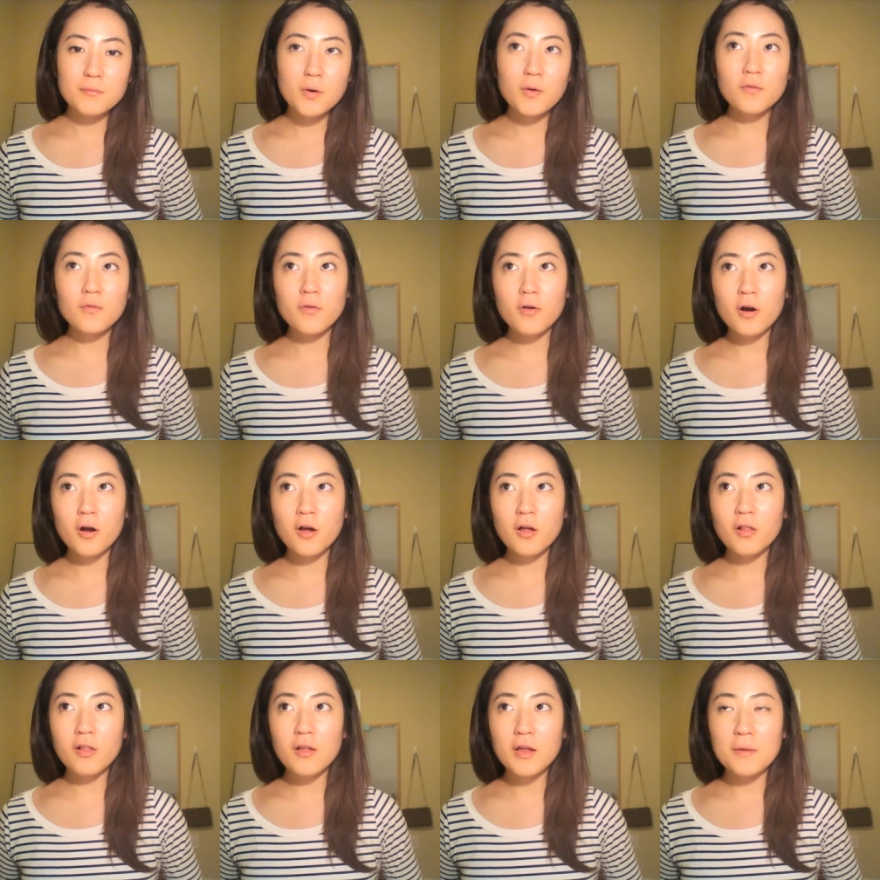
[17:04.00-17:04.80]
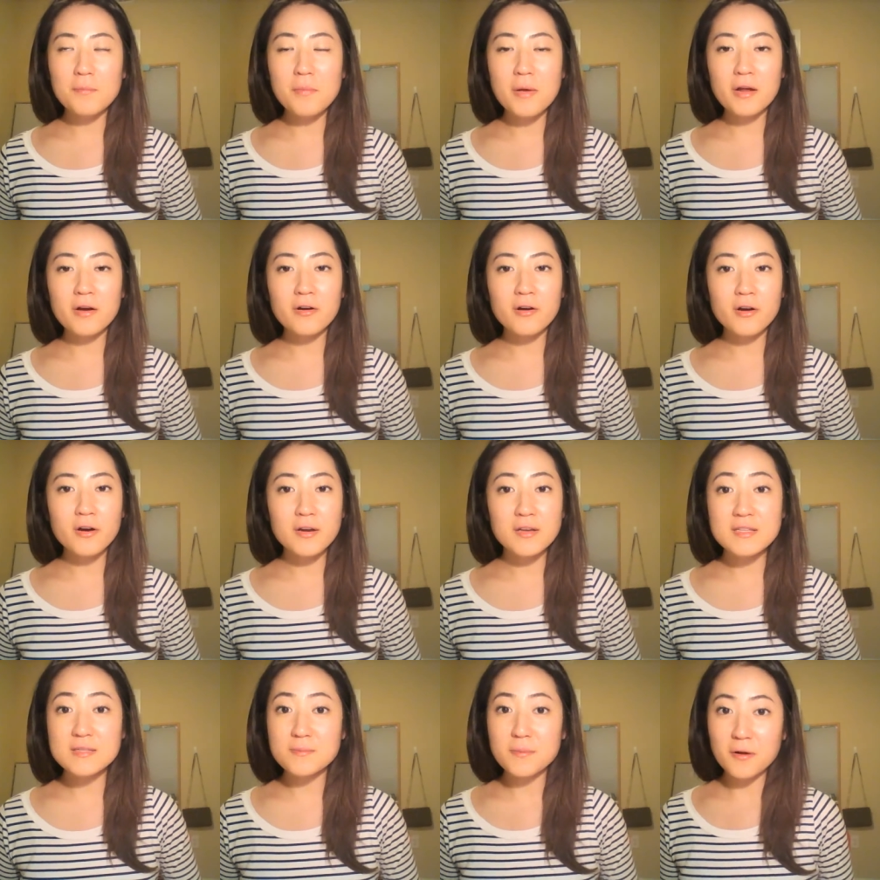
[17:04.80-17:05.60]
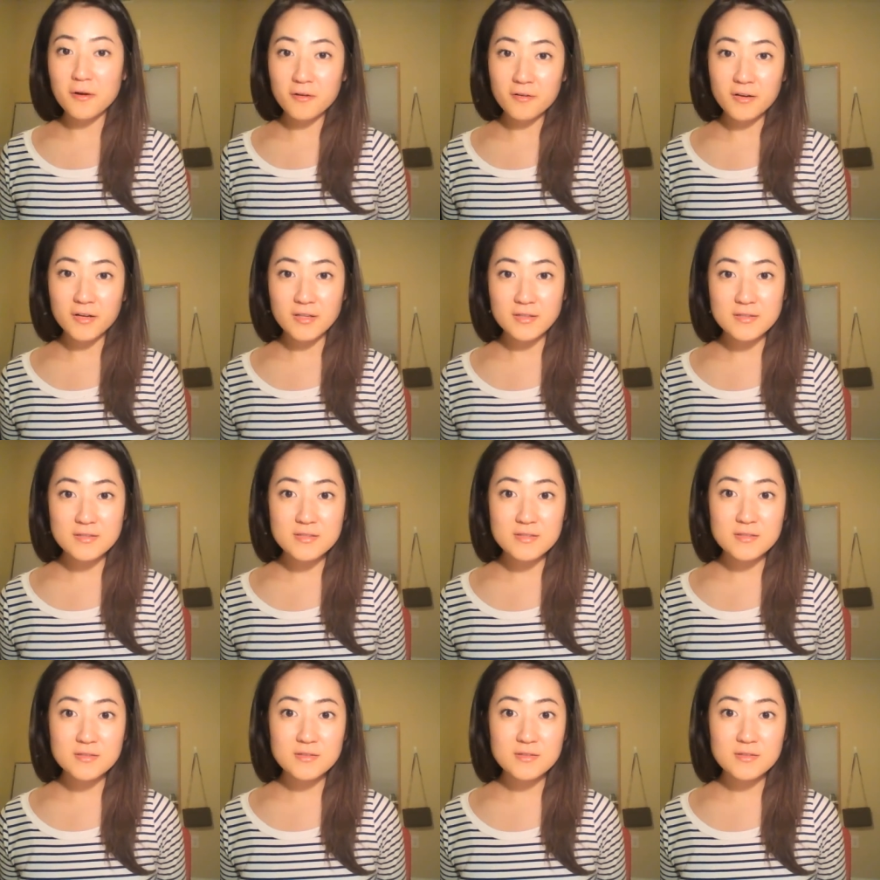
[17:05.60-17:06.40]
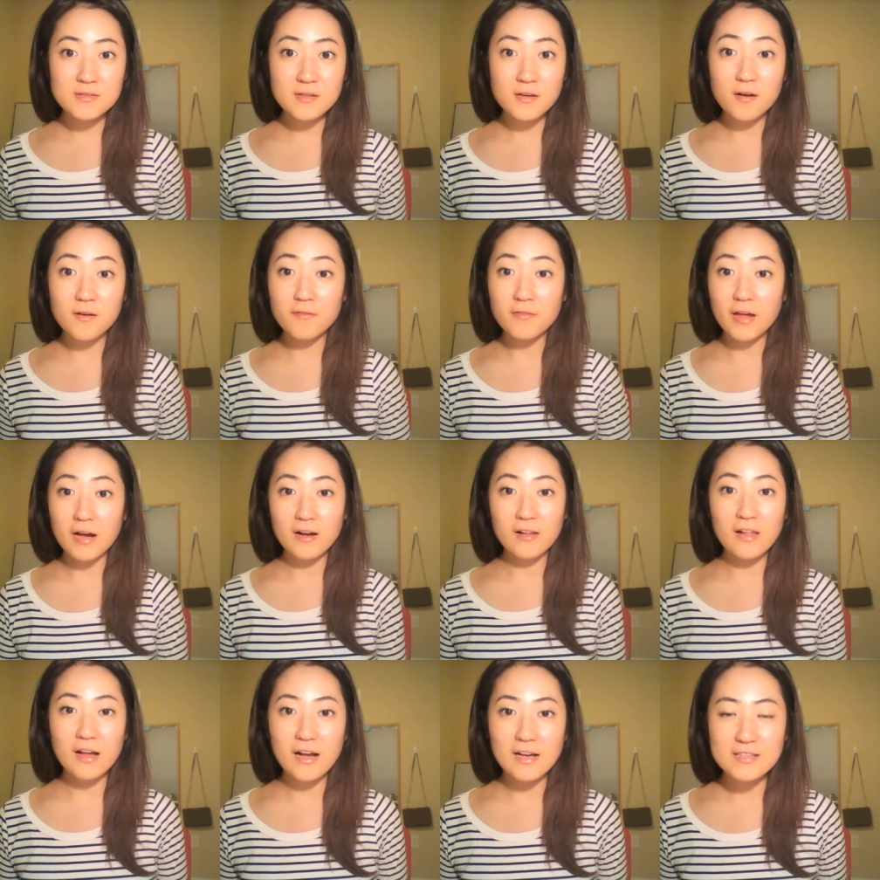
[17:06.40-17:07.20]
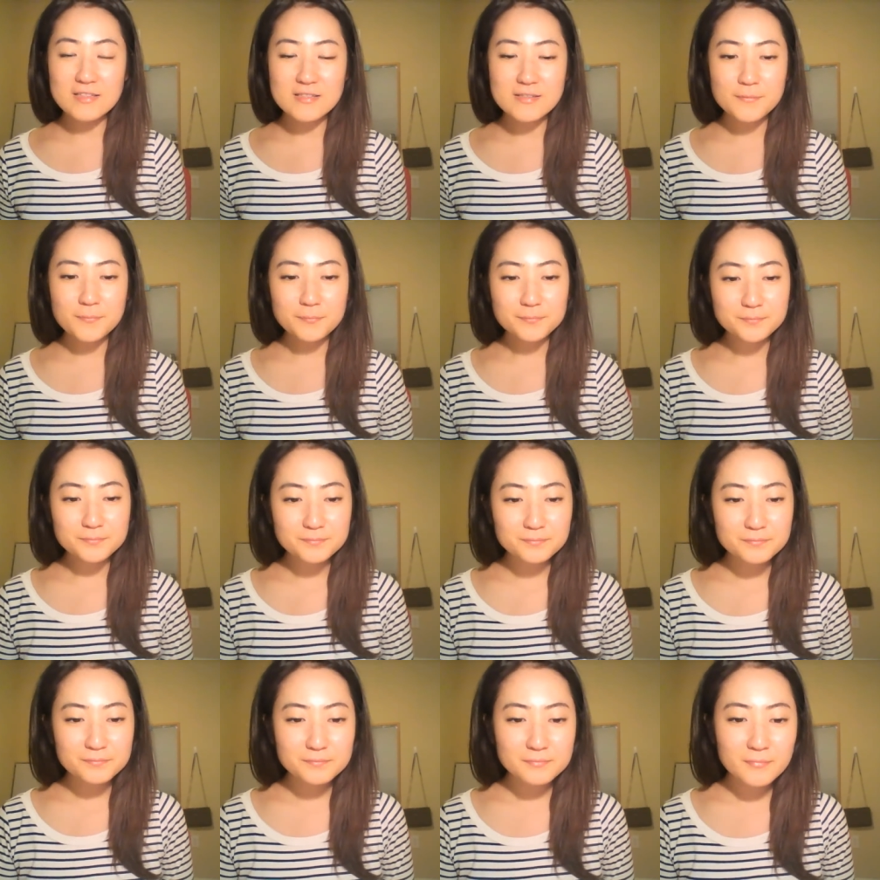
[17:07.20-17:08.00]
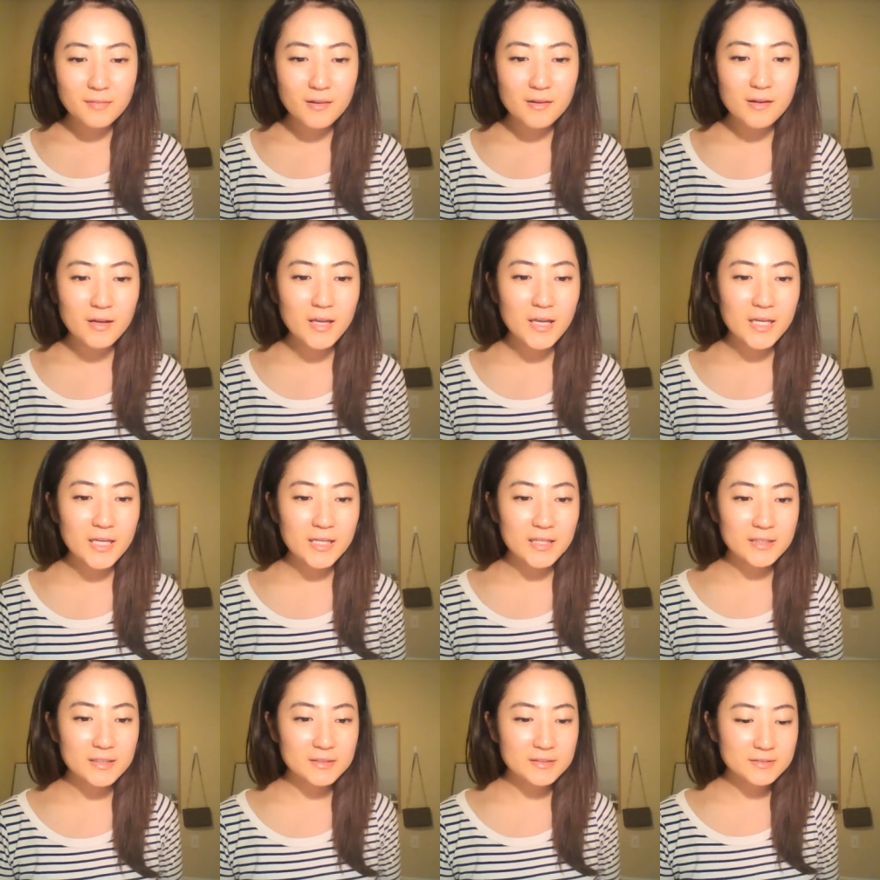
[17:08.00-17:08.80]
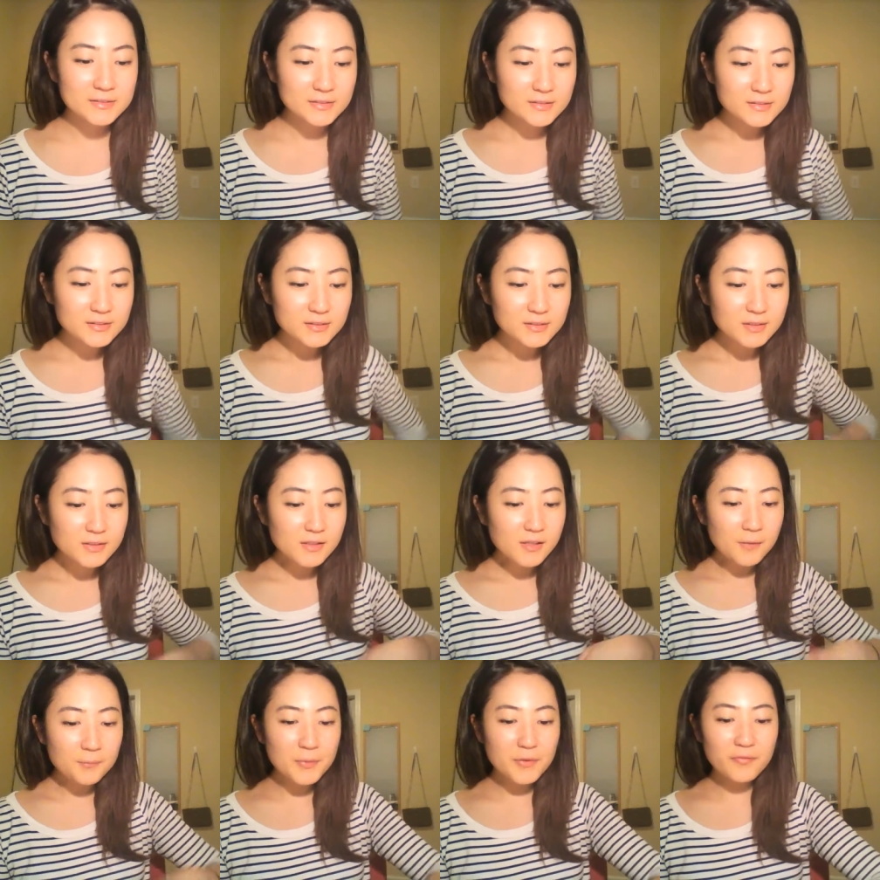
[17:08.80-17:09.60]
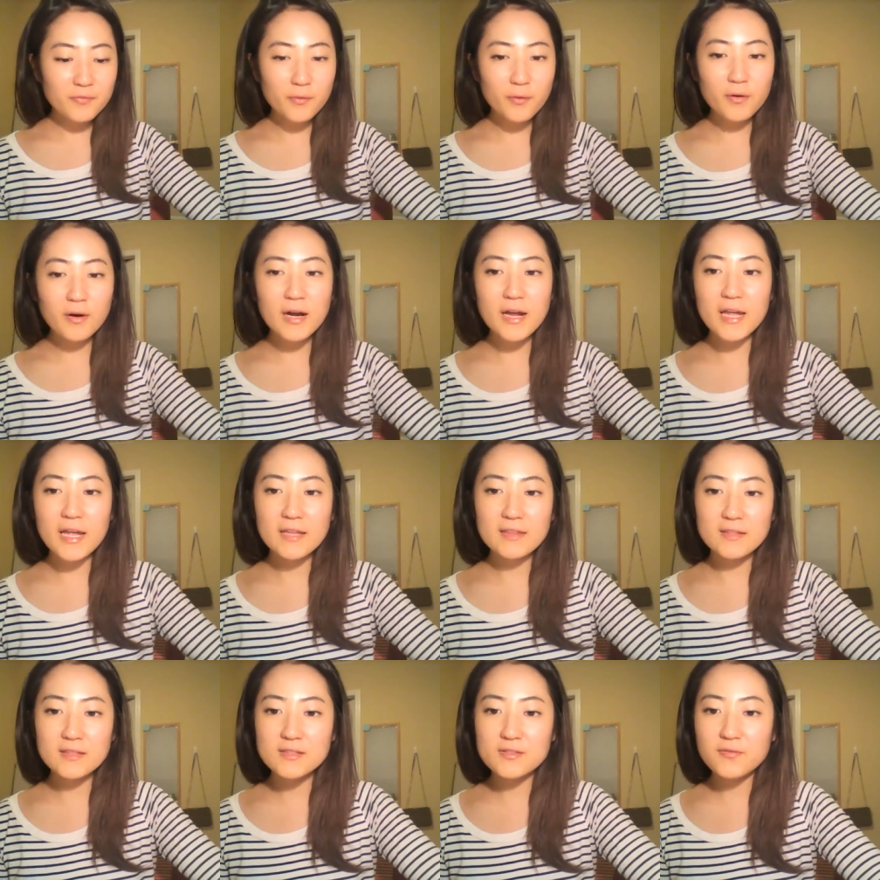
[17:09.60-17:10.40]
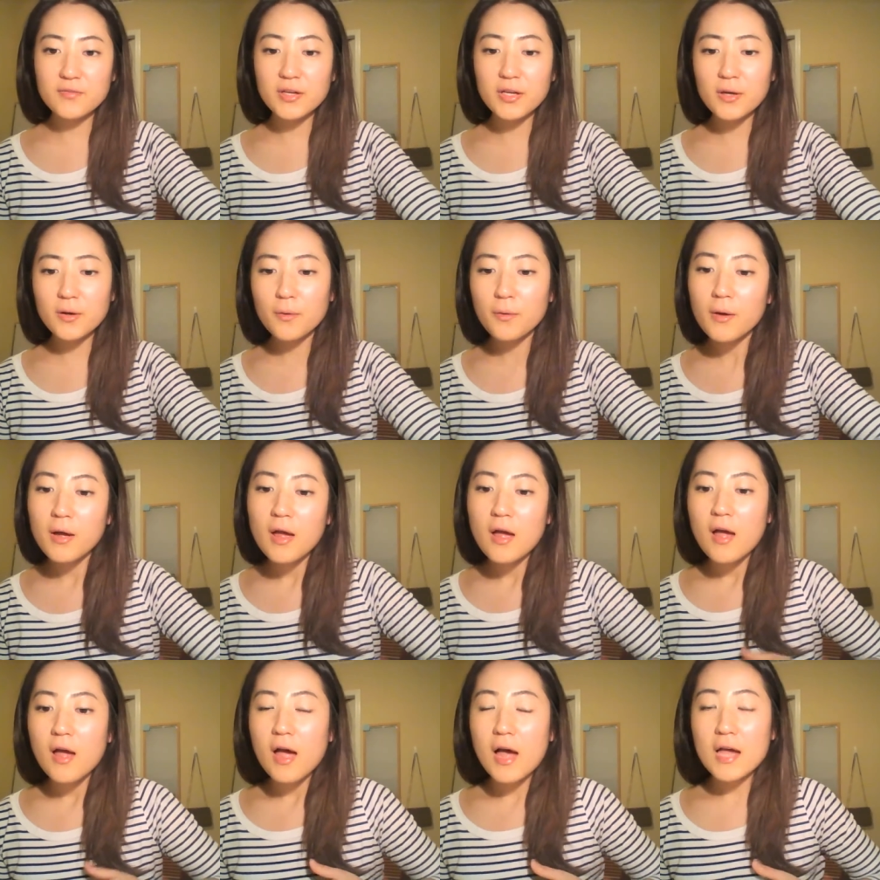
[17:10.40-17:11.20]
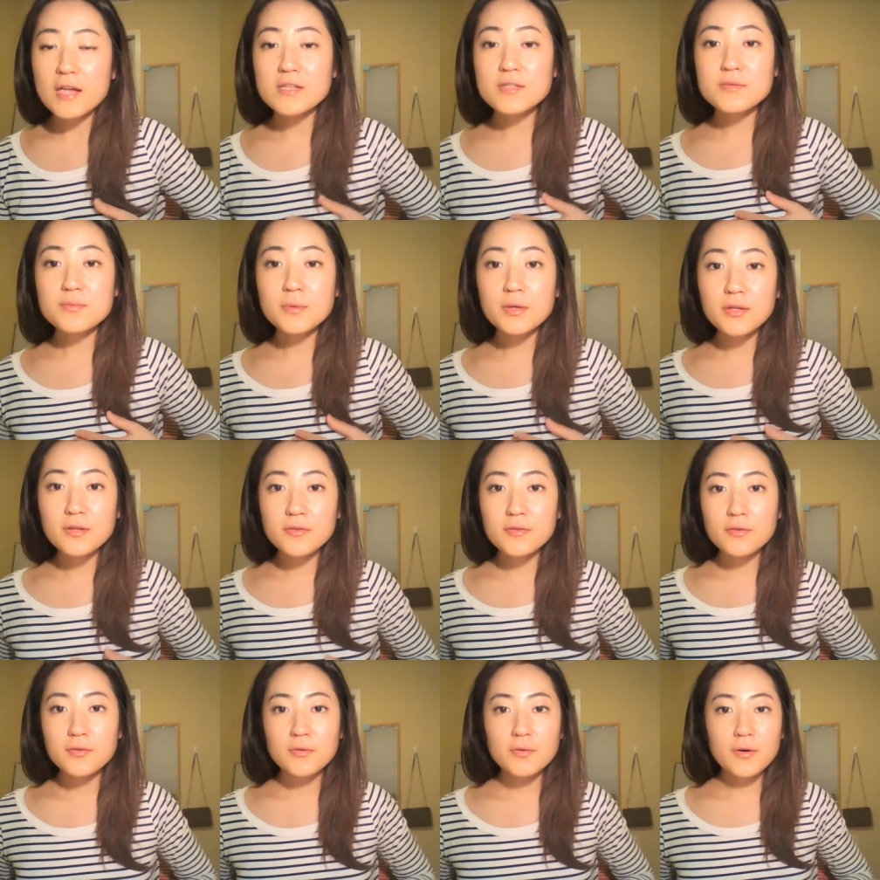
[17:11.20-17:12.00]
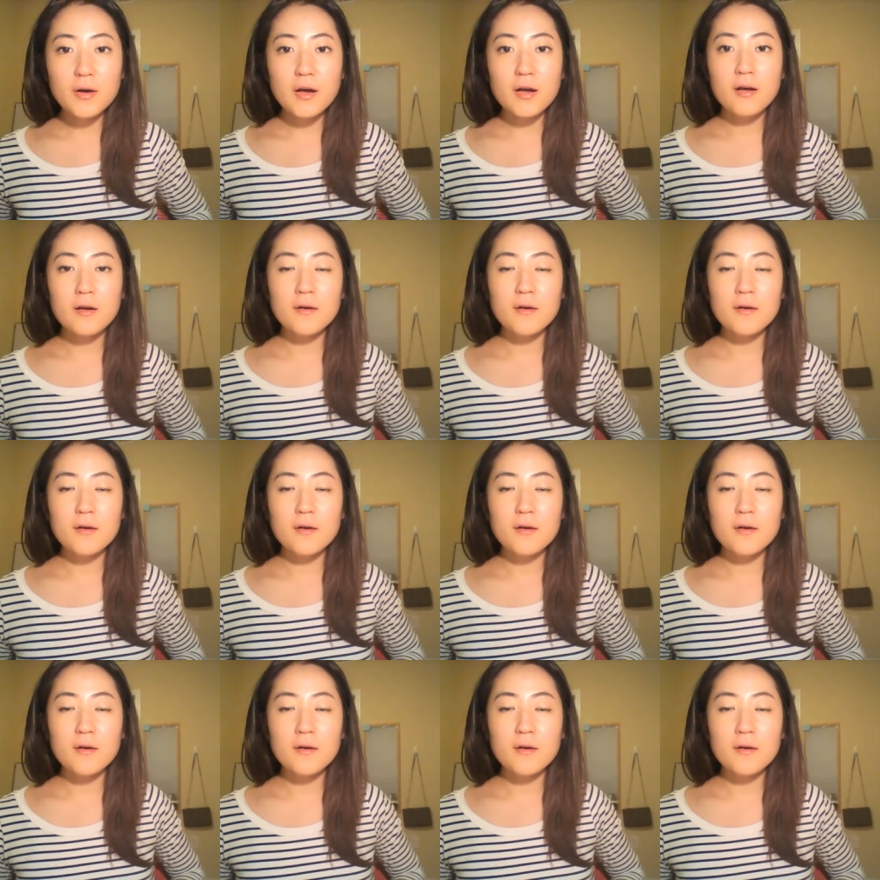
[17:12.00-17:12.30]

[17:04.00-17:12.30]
overall a better experience of that class. And before I end this video, I just wanted to